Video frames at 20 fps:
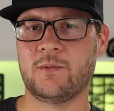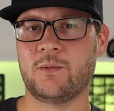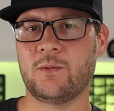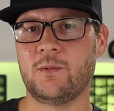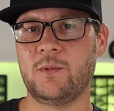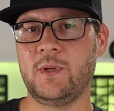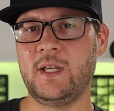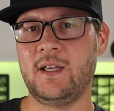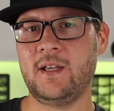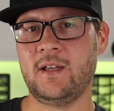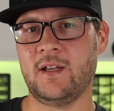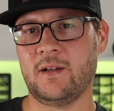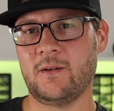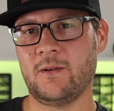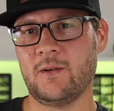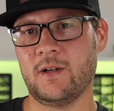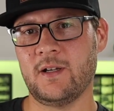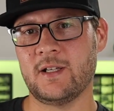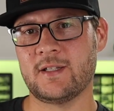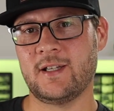we
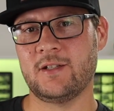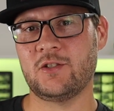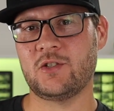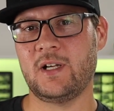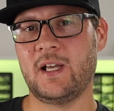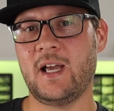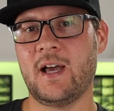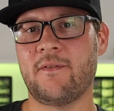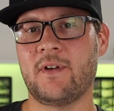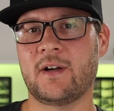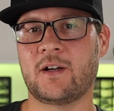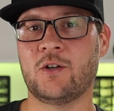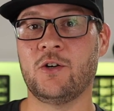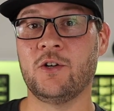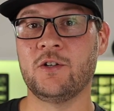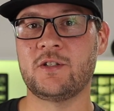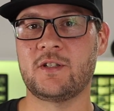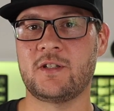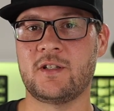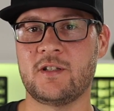essentially have a
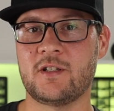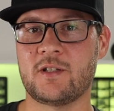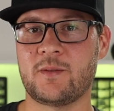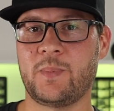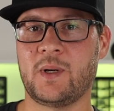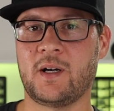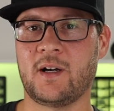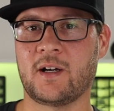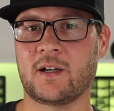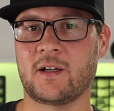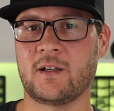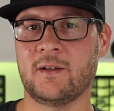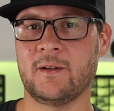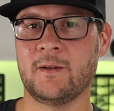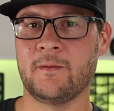constant spark.